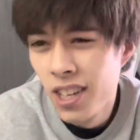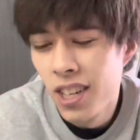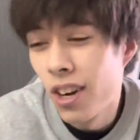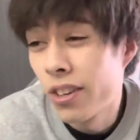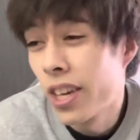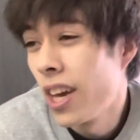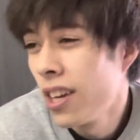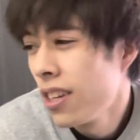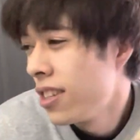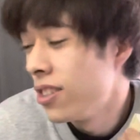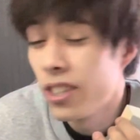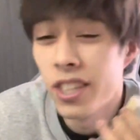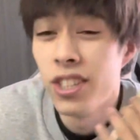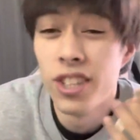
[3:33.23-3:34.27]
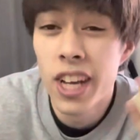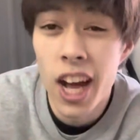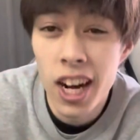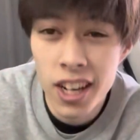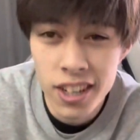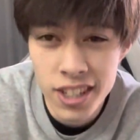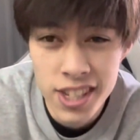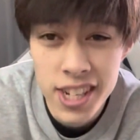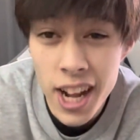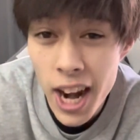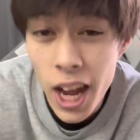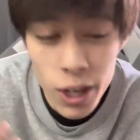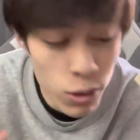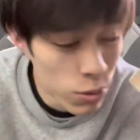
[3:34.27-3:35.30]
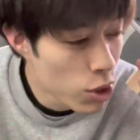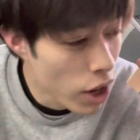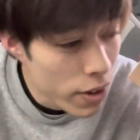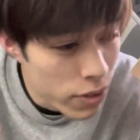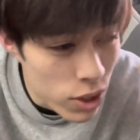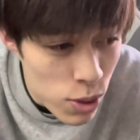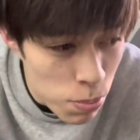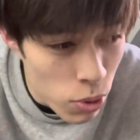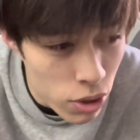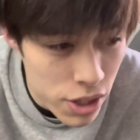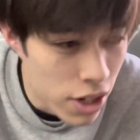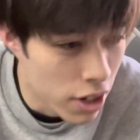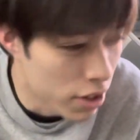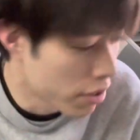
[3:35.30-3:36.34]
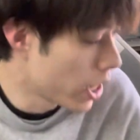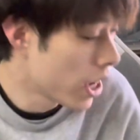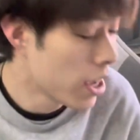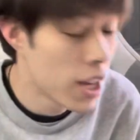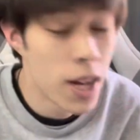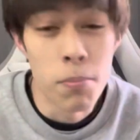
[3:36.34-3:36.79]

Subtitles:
Okay, you gotta understand, I don't drive a sports car, okay?